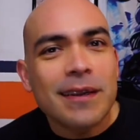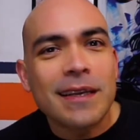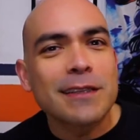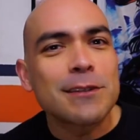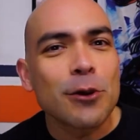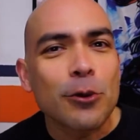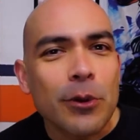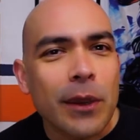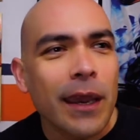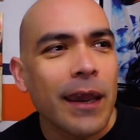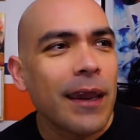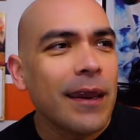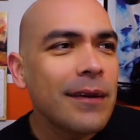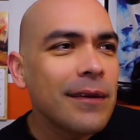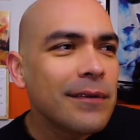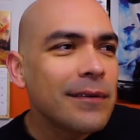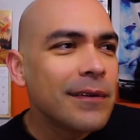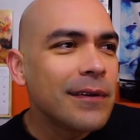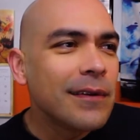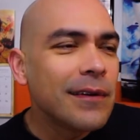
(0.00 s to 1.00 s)
it's okay
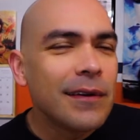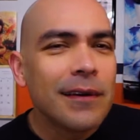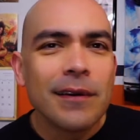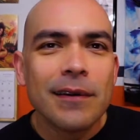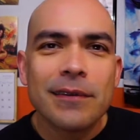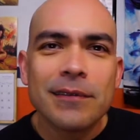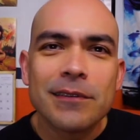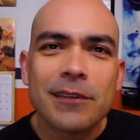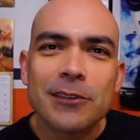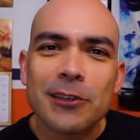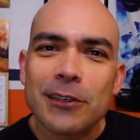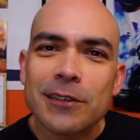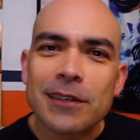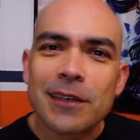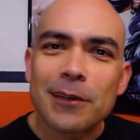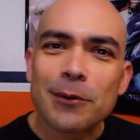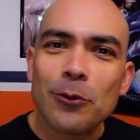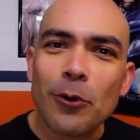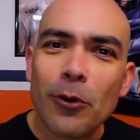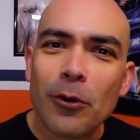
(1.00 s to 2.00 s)
to just
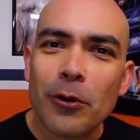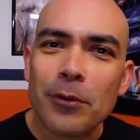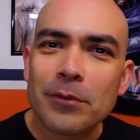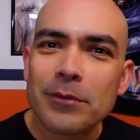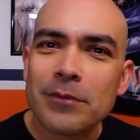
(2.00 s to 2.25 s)
ignore them.